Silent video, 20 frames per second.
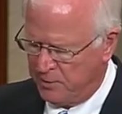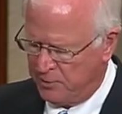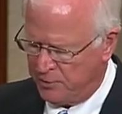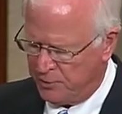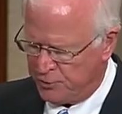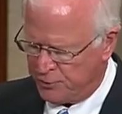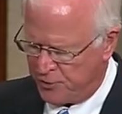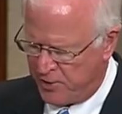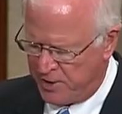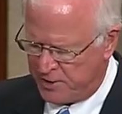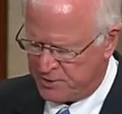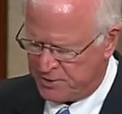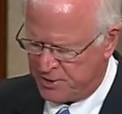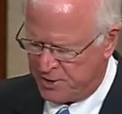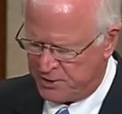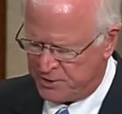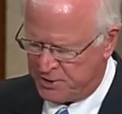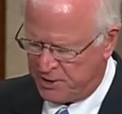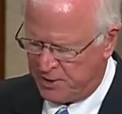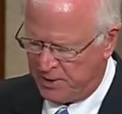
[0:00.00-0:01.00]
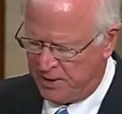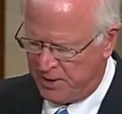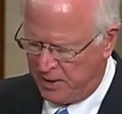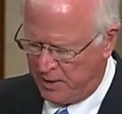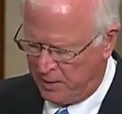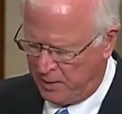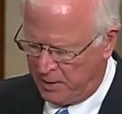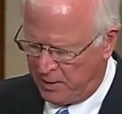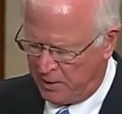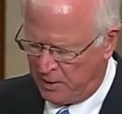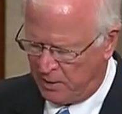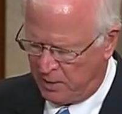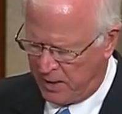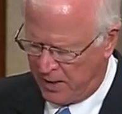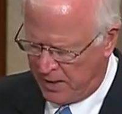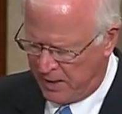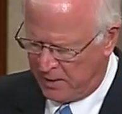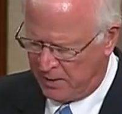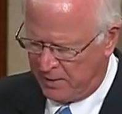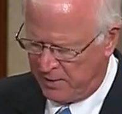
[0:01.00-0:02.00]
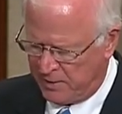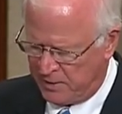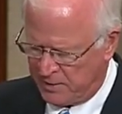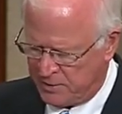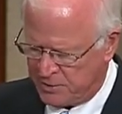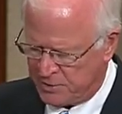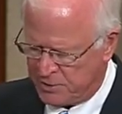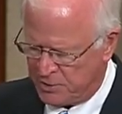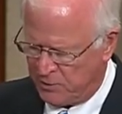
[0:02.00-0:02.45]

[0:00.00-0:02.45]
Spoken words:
to transition illegal aliens